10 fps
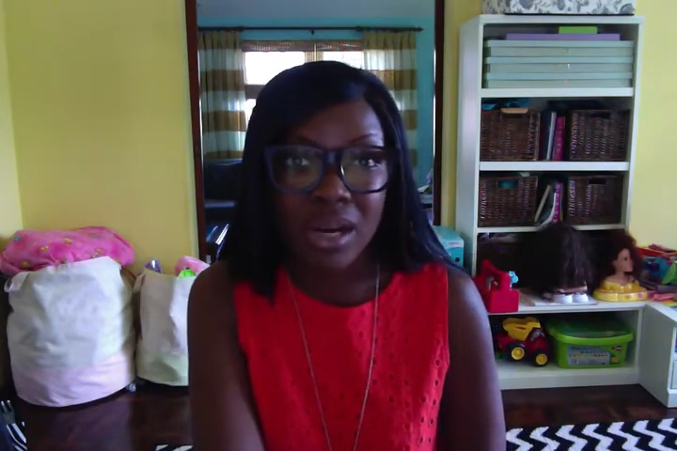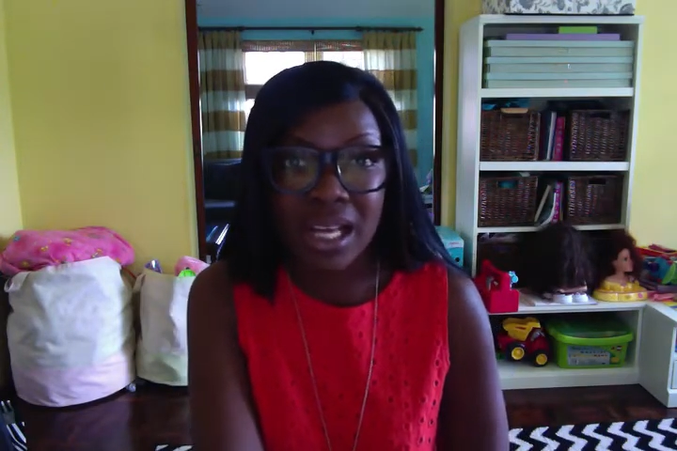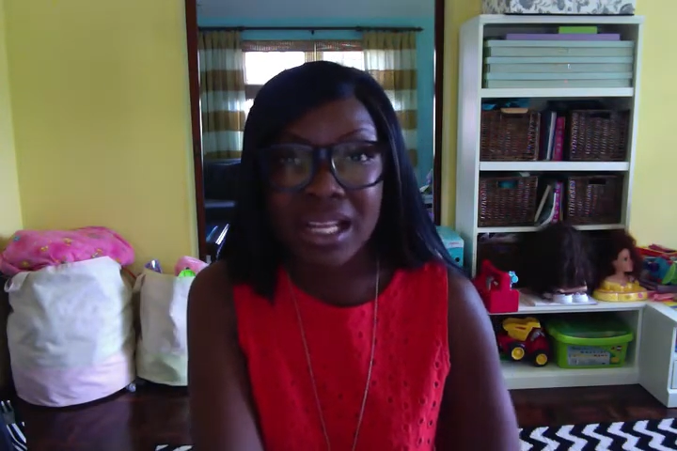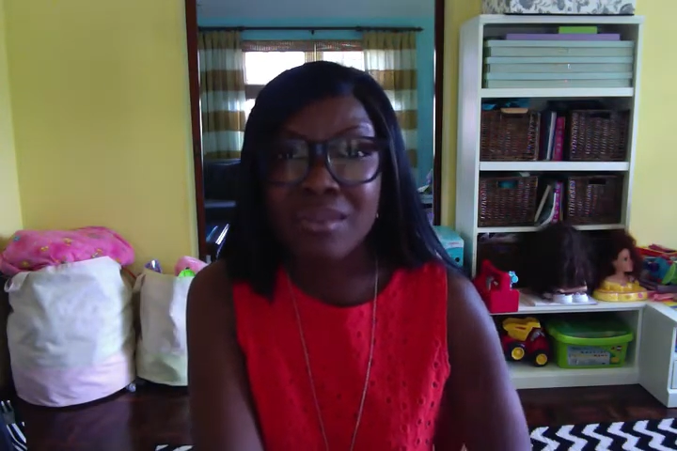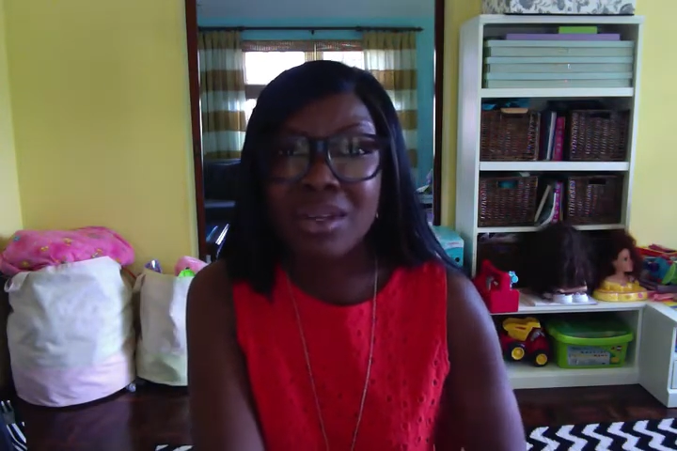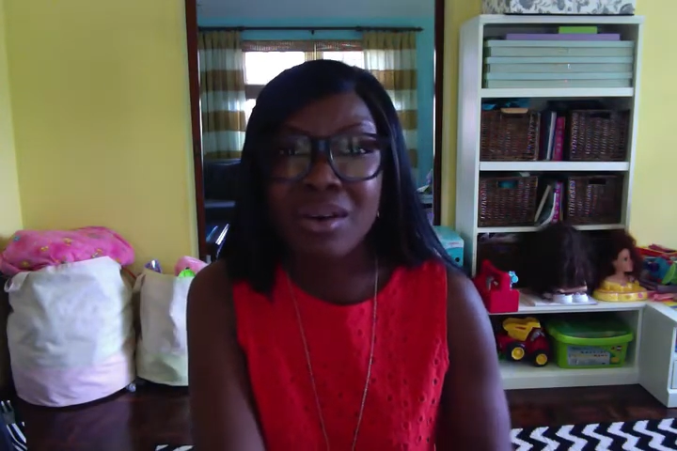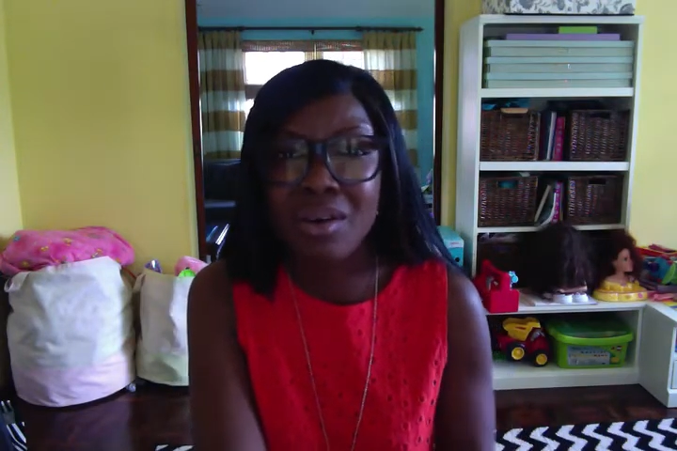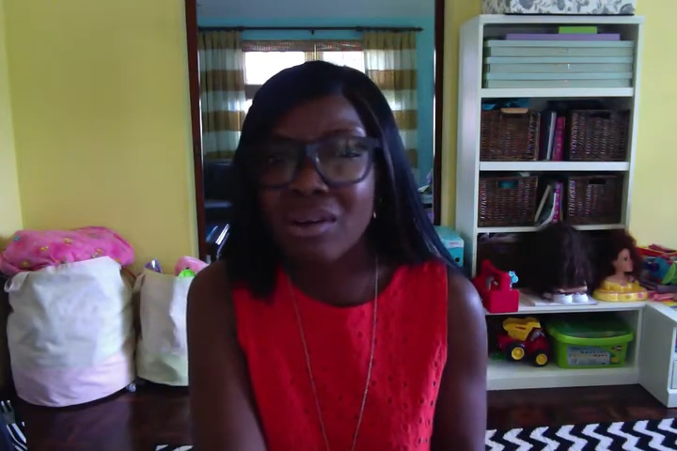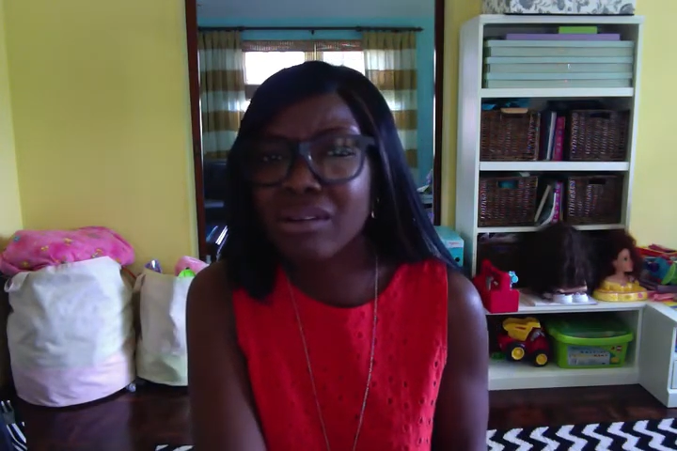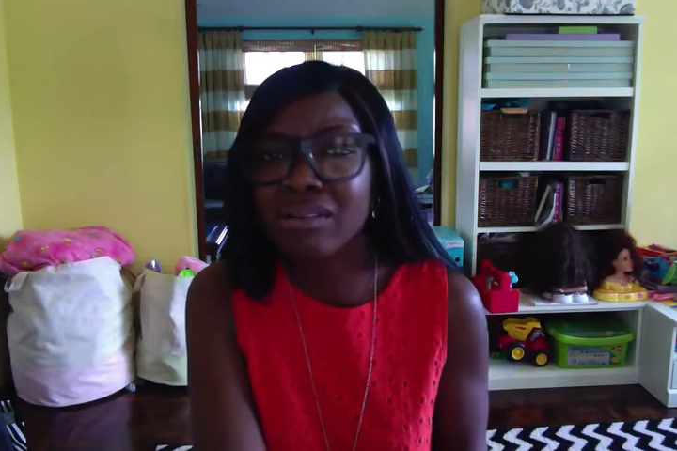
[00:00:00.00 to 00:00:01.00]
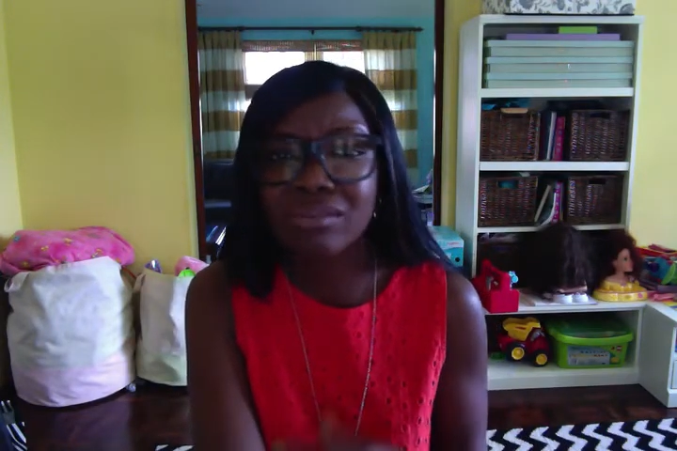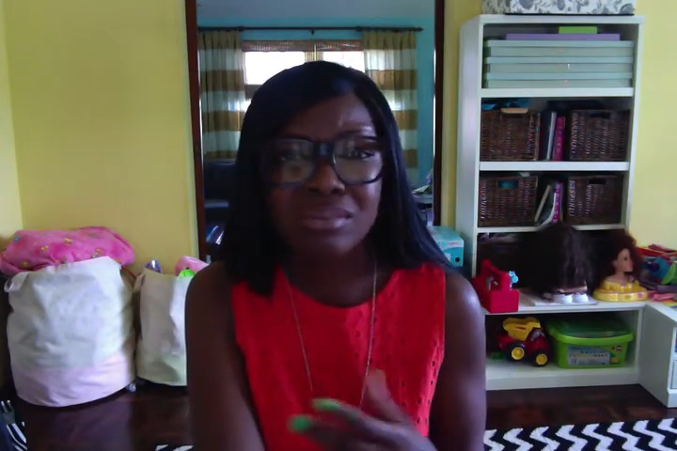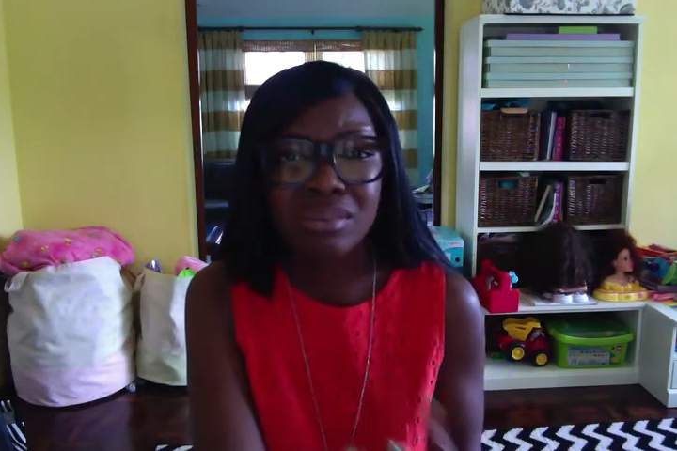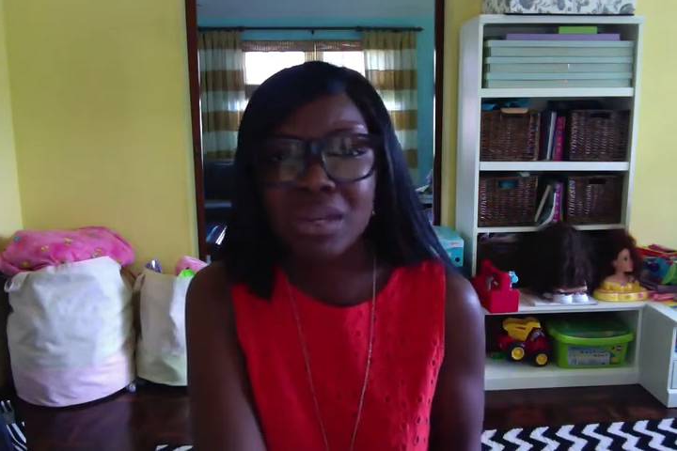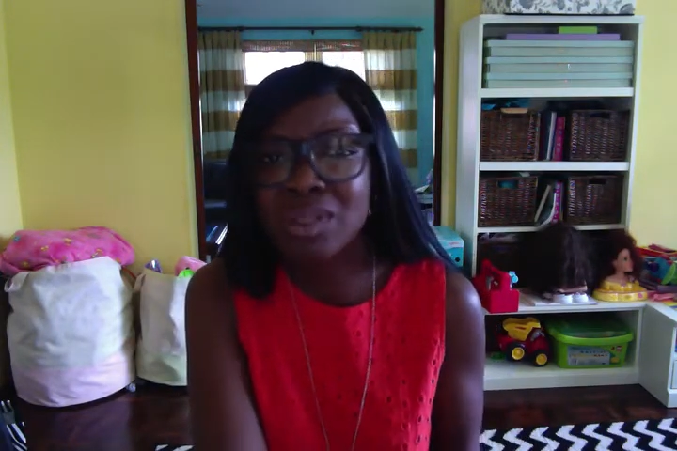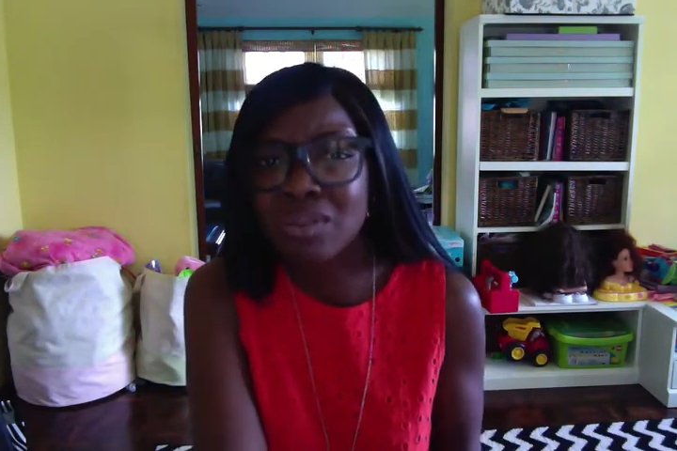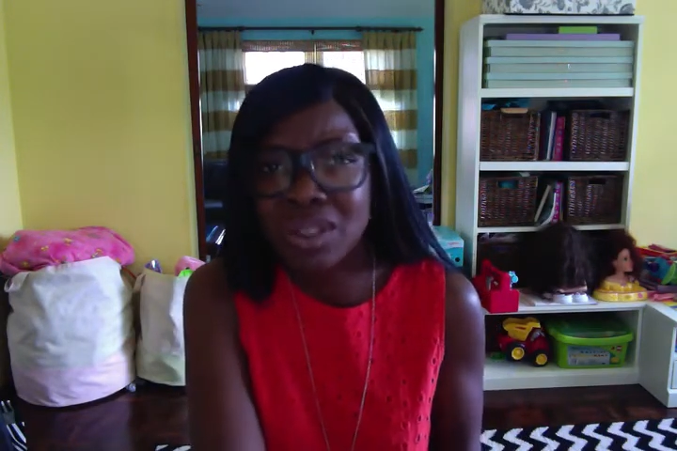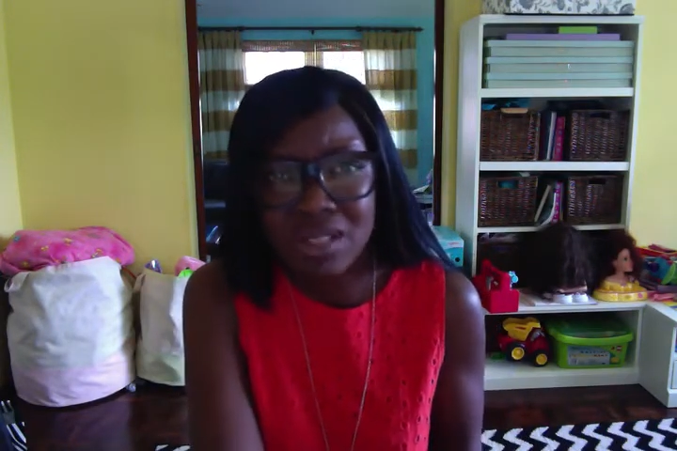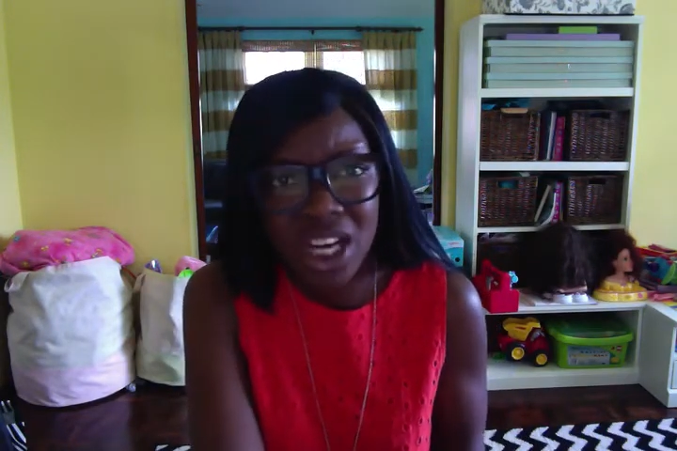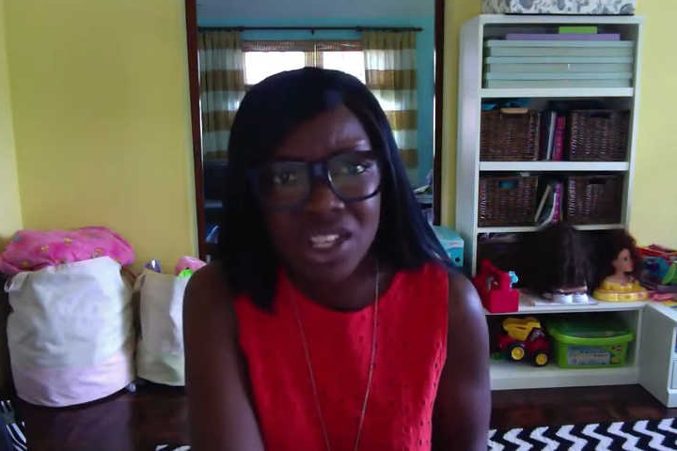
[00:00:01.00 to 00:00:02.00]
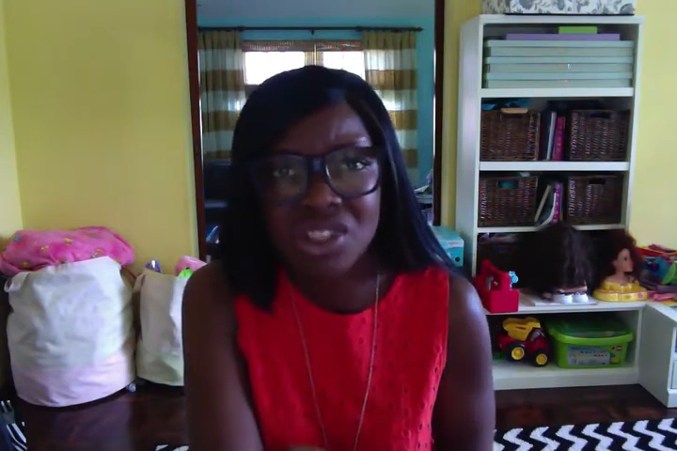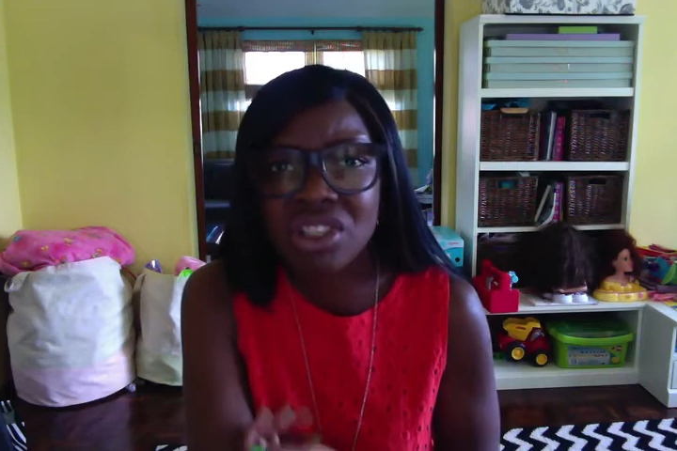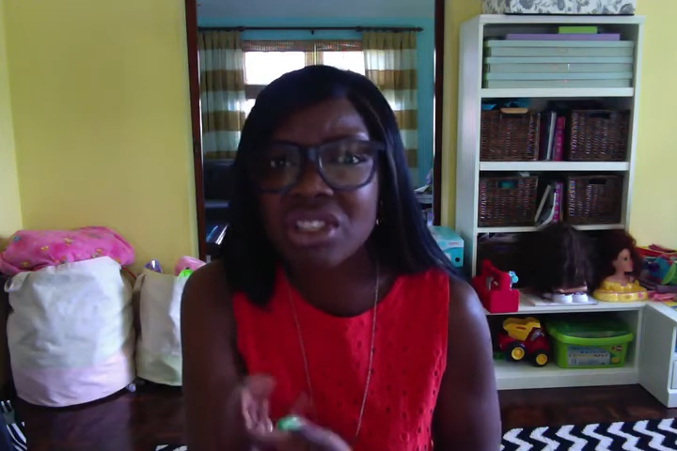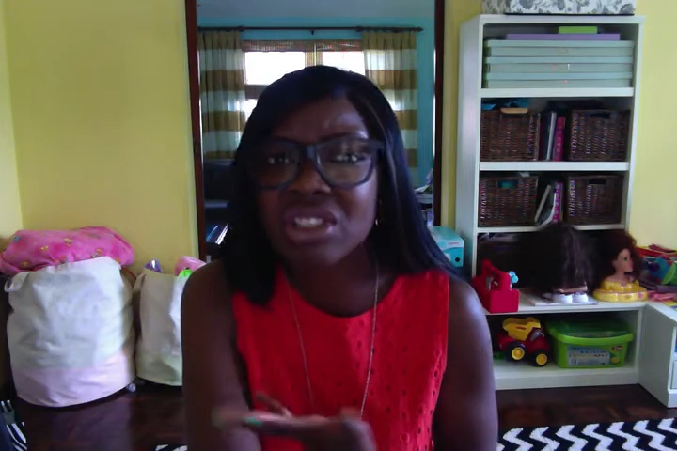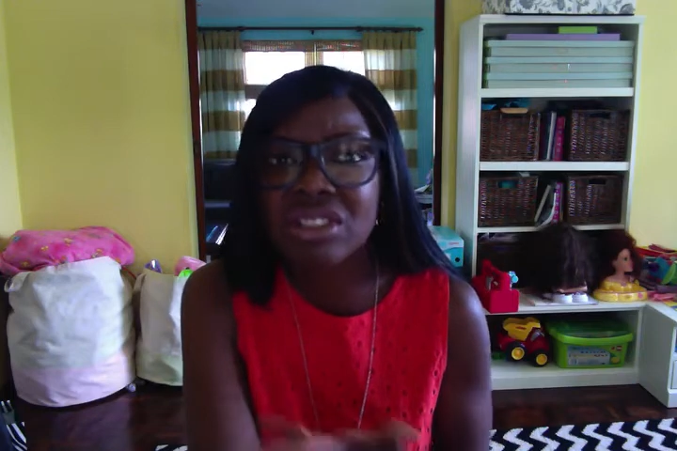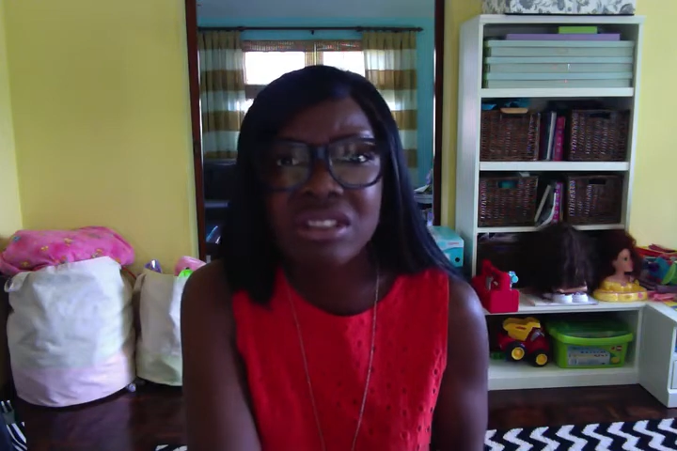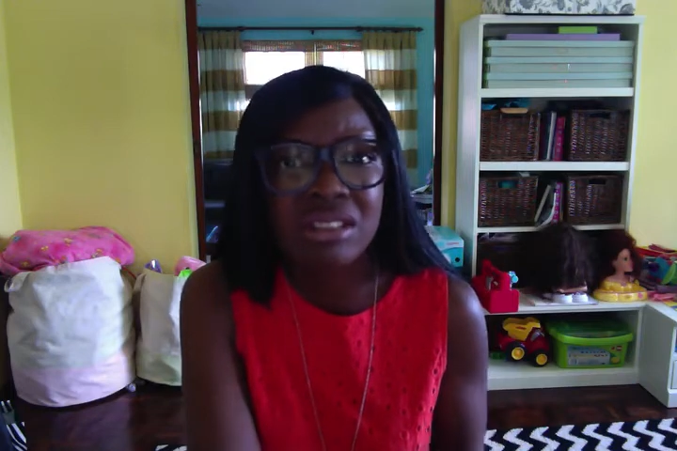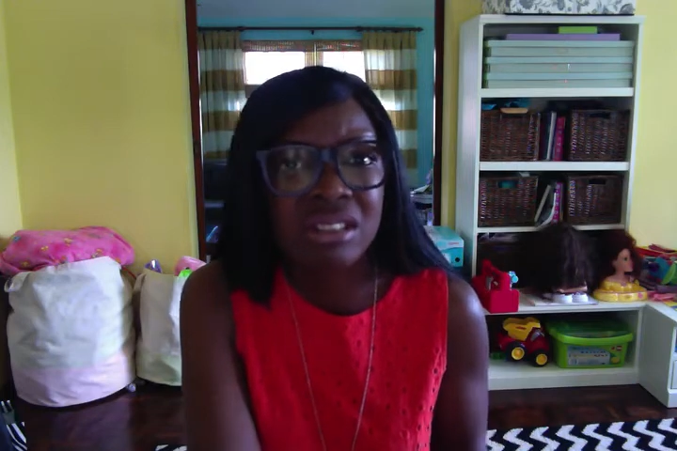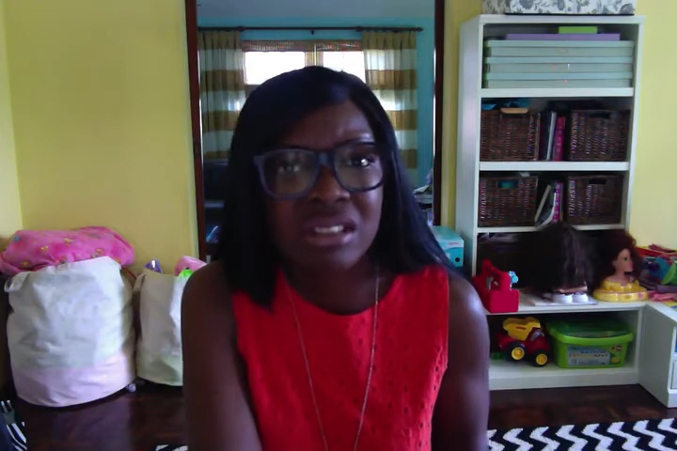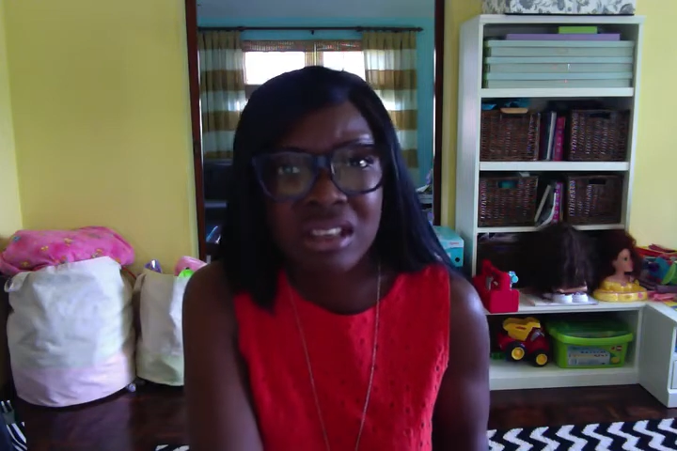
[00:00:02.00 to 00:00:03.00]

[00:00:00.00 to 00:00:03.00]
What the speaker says: And let me know, give me some suggestions.